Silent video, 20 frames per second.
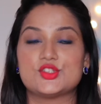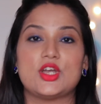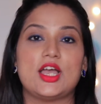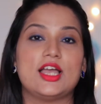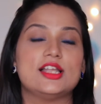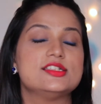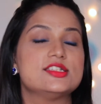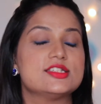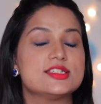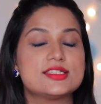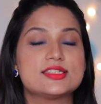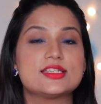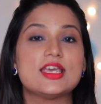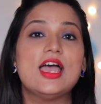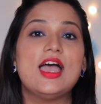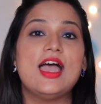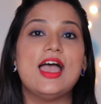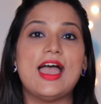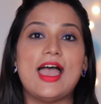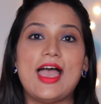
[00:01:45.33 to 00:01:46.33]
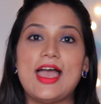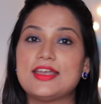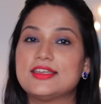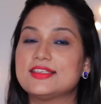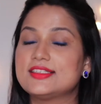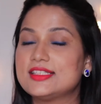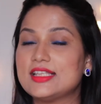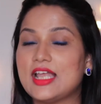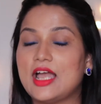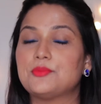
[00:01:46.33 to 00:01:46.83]
so I'll just add
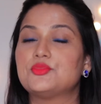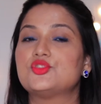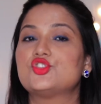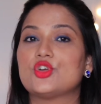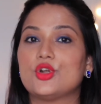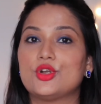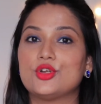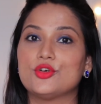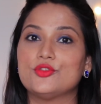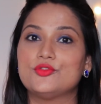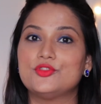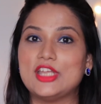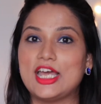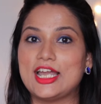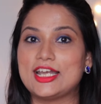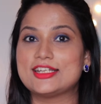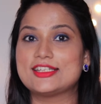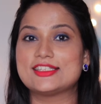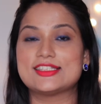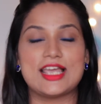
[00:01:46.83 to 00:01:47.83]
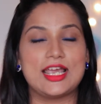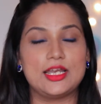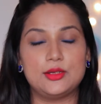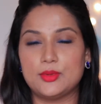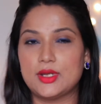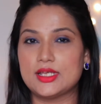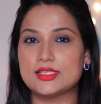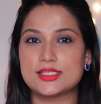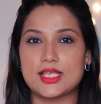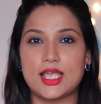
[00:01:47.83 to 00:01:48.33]
a snapshot of that side
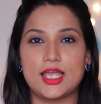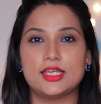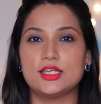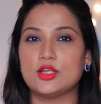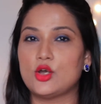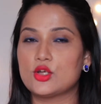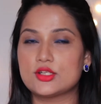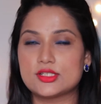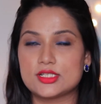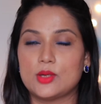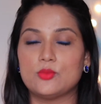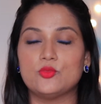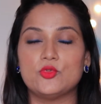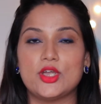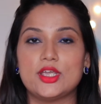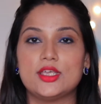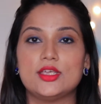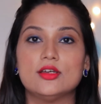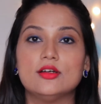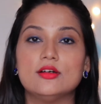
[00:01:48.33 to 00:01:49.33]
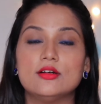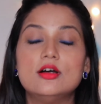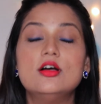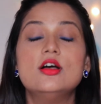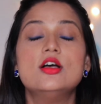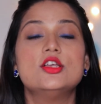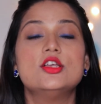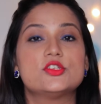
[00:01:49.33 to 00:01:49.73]
by side or somewhere here